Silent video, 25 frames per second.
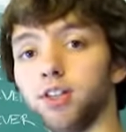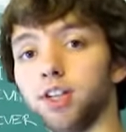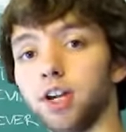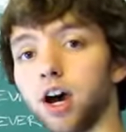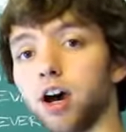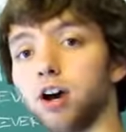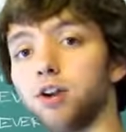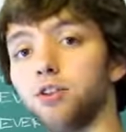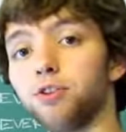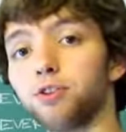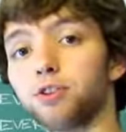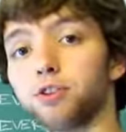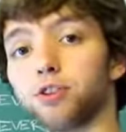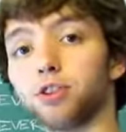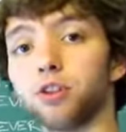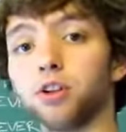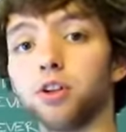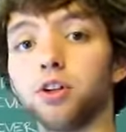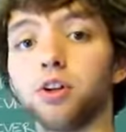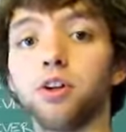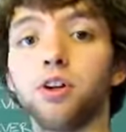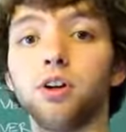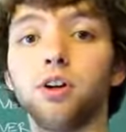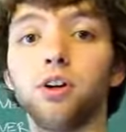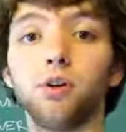the
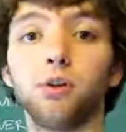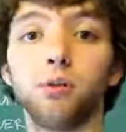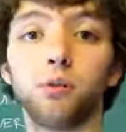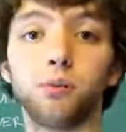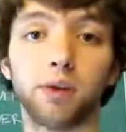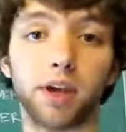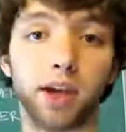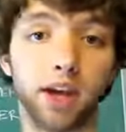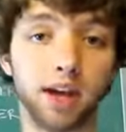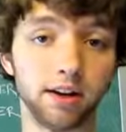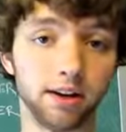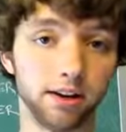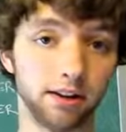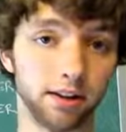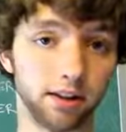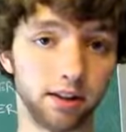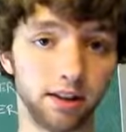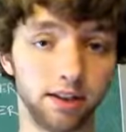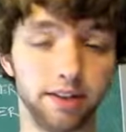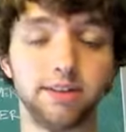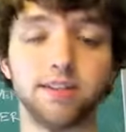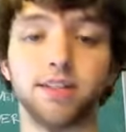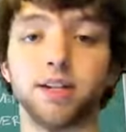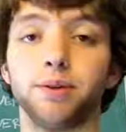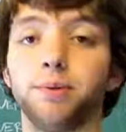other candidate
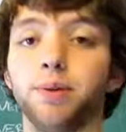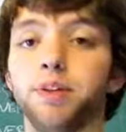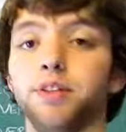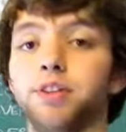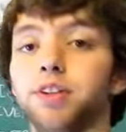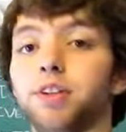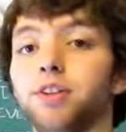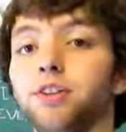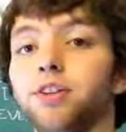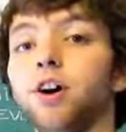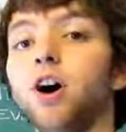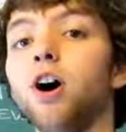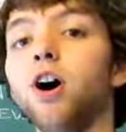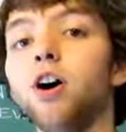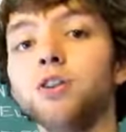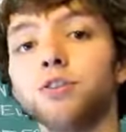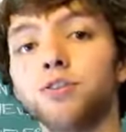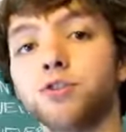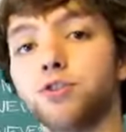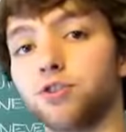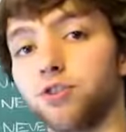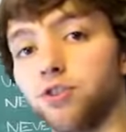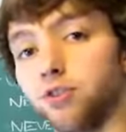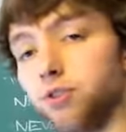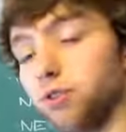keys that we did not